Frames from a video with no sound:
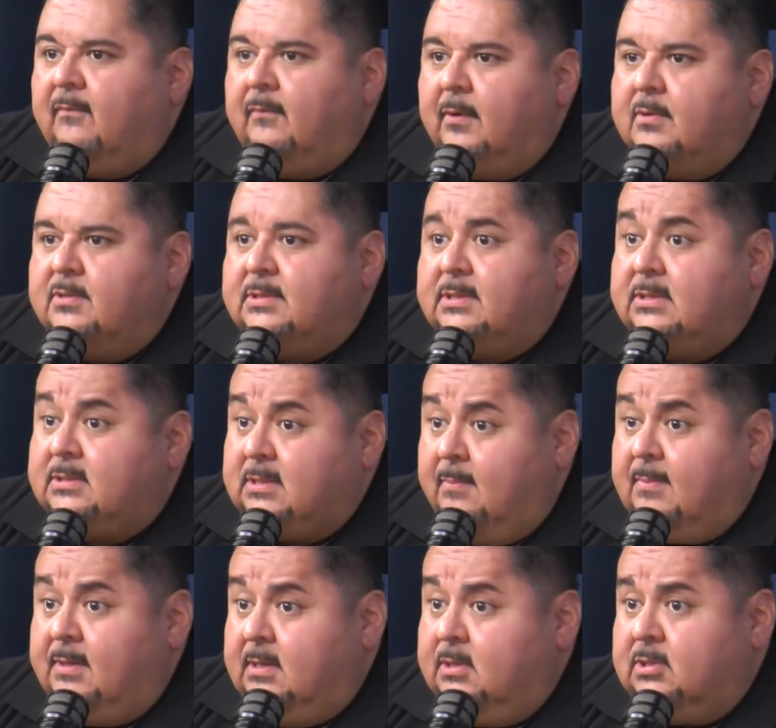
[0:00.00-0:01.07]
versed as
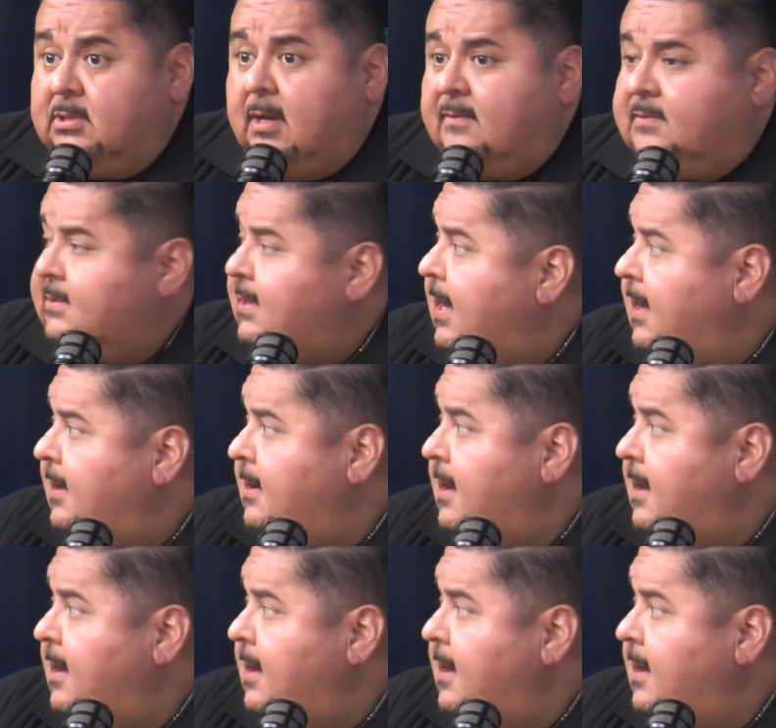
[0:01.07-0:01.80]
some of these chefs that